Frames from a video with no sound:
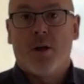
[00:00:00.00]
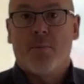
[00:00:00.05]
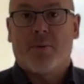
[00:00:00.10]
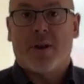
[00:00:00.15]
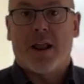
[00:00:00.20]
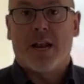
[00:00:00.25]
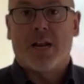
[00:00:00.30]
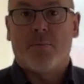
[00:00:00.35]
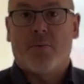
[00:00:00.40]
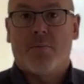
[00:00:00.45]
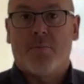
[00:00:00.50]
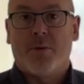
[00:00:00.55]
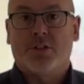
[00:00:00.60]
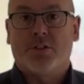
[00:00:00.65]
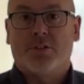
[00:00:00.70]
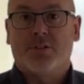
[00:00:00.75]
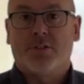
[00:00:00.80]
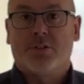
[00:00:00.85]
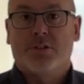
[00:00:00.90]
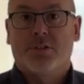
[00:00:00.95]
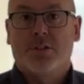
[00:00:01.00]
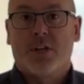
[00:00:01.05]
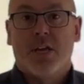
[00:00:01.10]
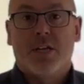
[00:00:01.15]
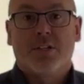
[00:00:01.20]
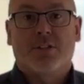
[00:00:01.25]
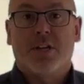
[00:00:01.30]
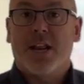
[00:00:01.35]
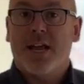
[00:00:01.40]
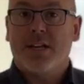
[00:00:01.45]
planning permissions.
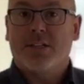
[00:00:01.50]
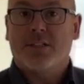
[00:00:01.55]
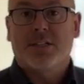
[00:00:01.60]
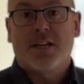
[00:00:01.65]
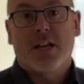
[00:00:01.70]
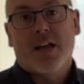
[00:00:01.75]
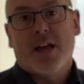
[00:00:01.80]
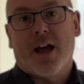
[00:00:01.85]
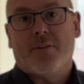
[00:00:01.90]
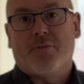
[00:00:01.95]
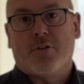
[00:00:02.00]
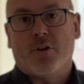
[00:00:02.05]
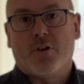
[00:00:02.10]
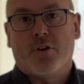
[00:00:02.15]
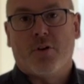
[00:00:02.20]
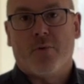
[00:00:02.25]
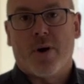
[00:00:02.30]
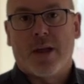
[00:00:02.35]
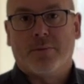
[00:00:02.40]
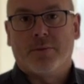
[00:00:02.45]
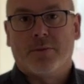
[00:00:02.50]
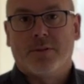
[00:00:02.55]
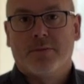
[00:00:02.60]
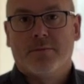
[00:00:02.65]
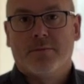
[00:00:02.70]
So let's have a look around.